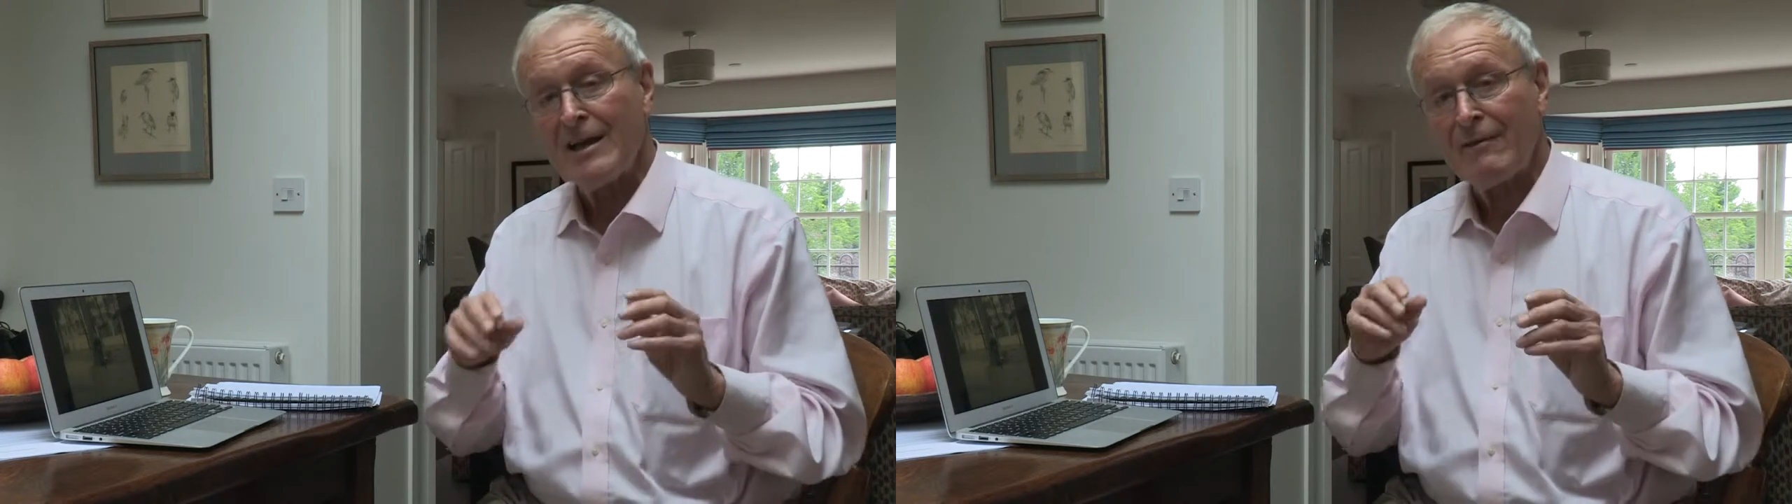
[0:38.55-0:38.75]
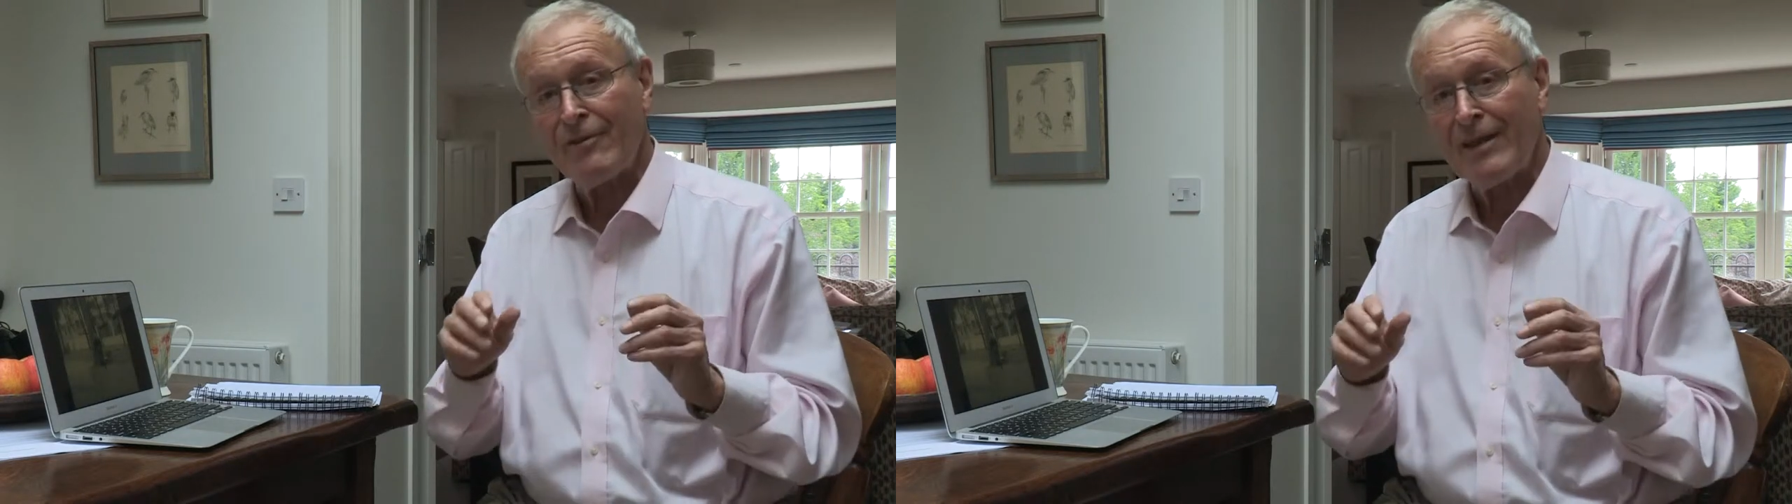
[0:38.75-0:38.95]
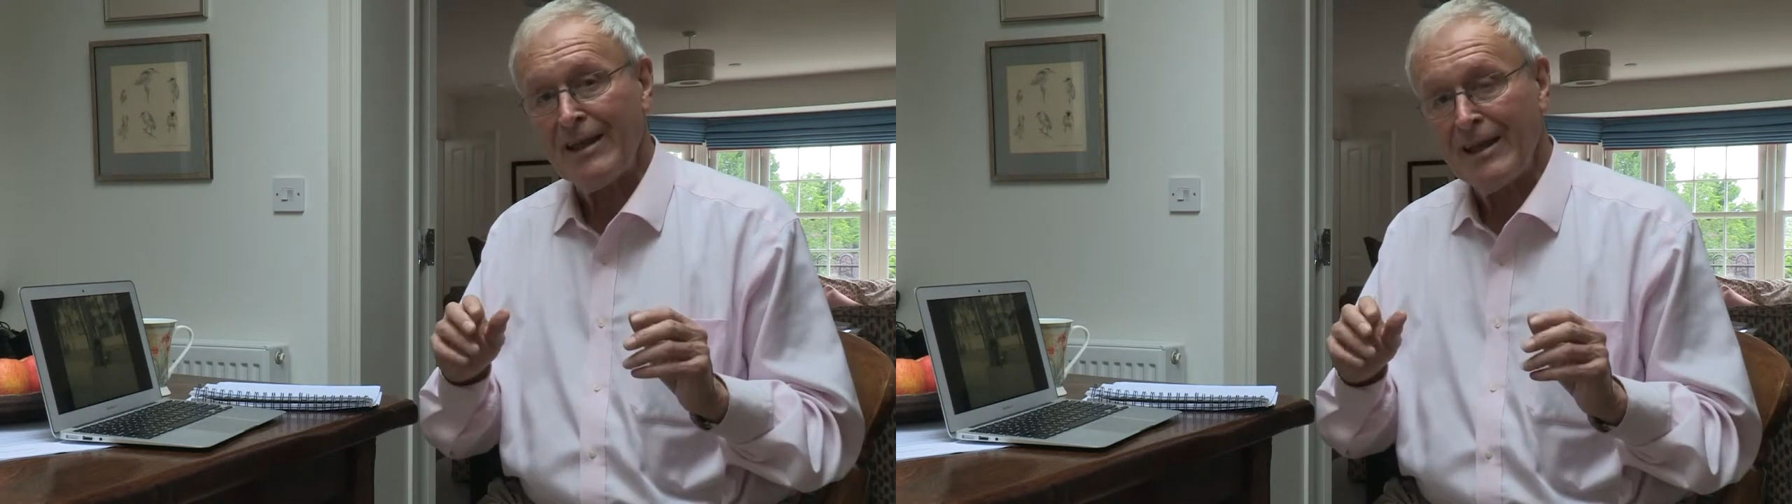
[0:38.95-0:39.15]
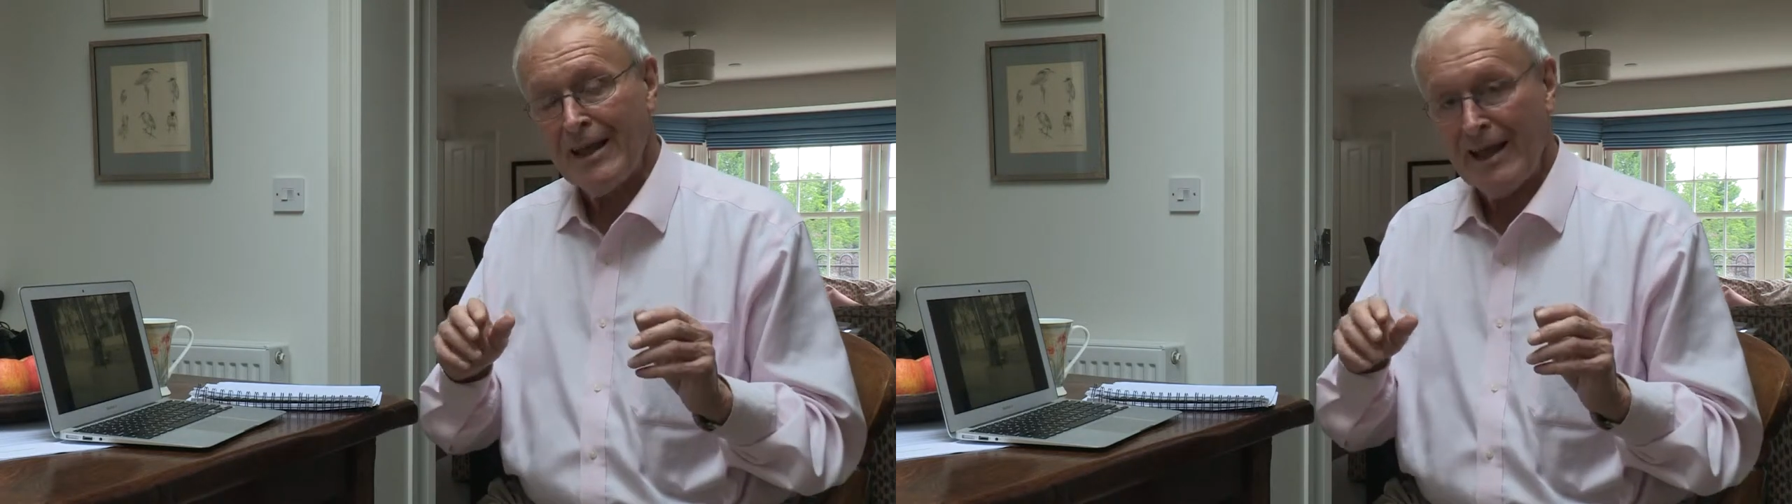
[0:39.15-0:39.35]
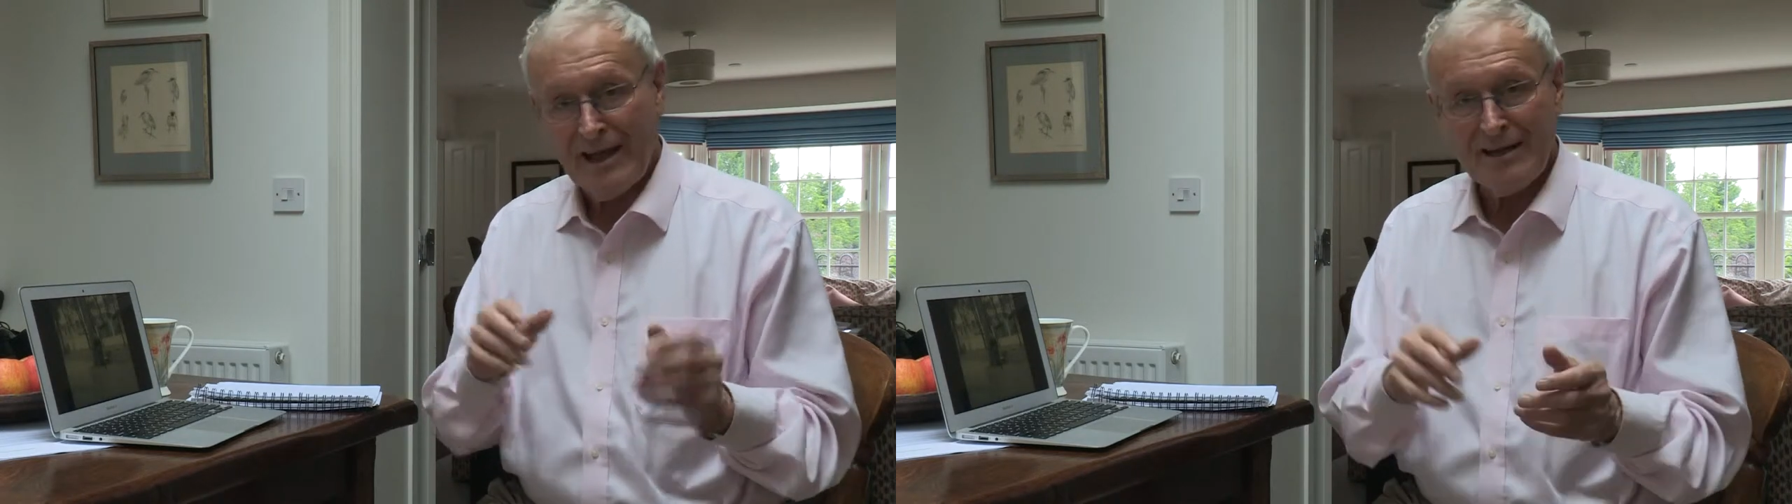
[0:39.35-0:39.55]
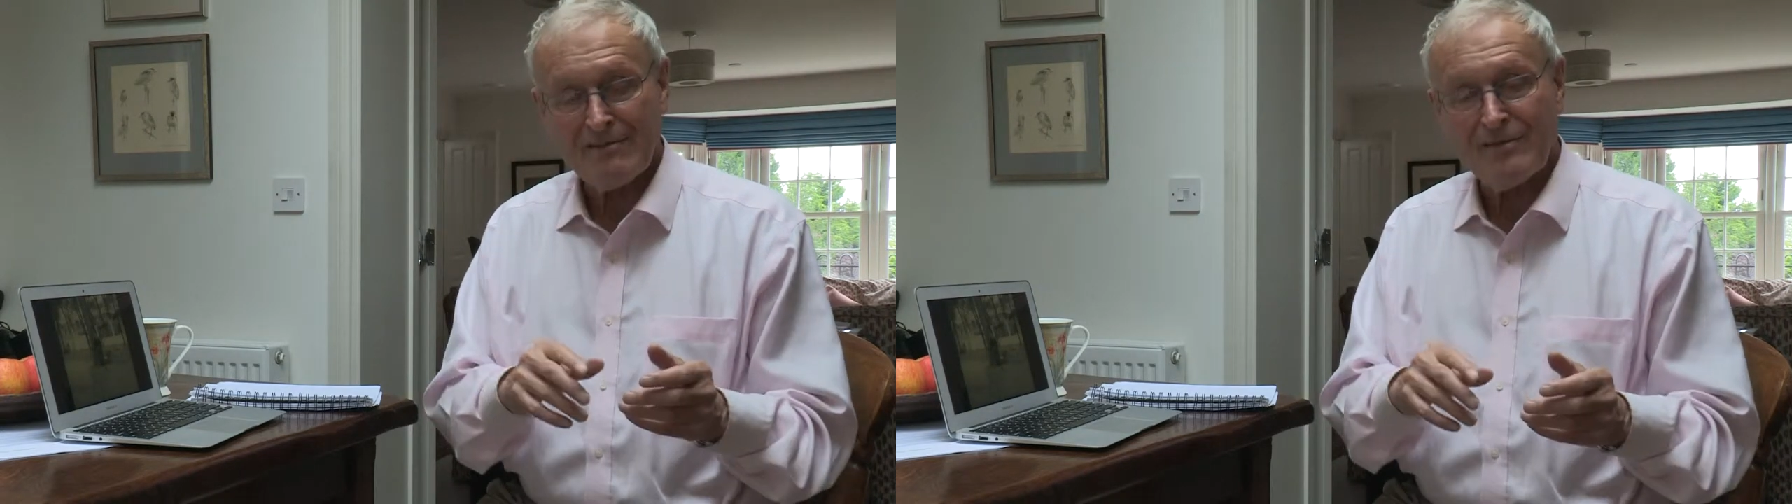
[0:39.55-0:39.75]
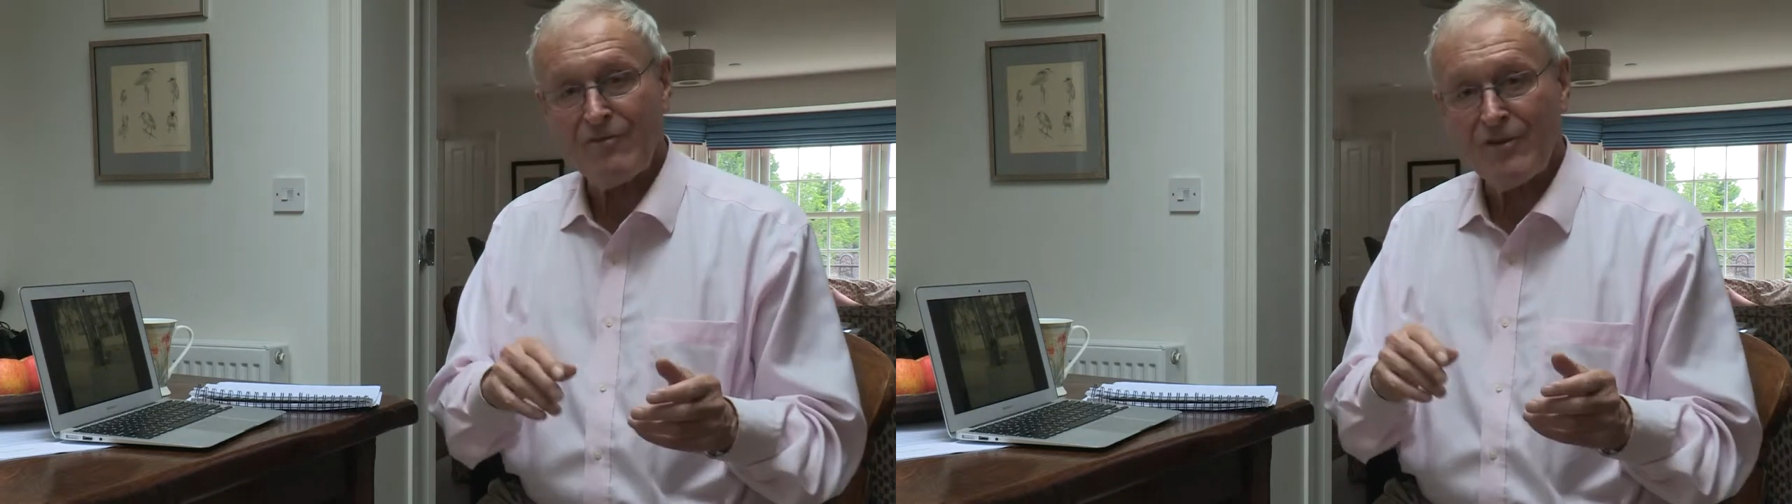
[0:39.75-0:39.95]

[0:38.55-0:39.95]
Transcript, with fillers: of the end of the